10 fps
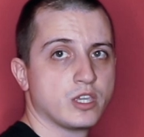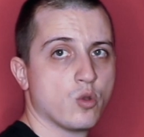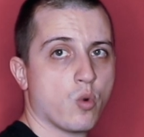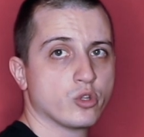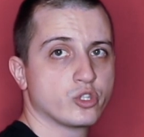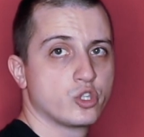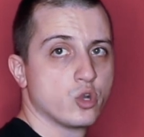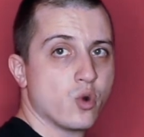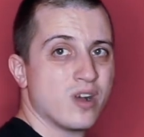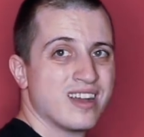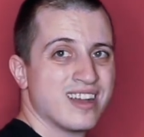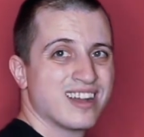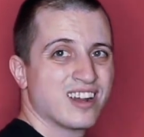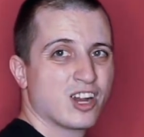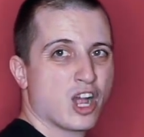You want
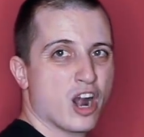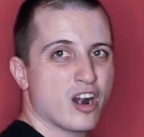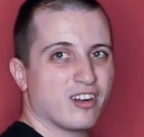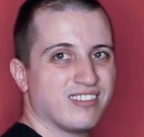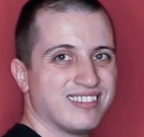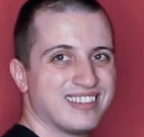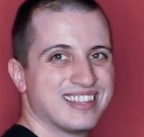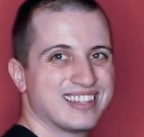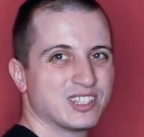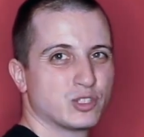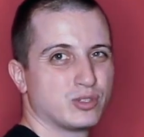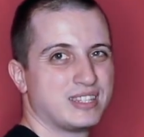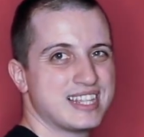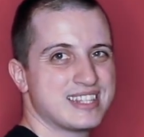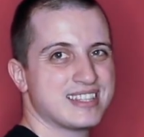to curl to
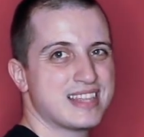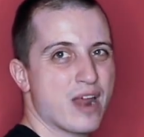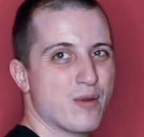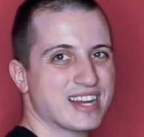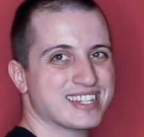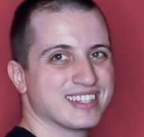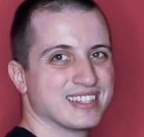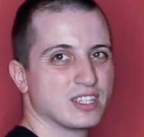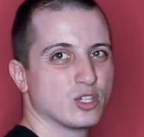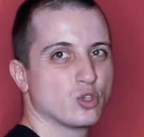this direction.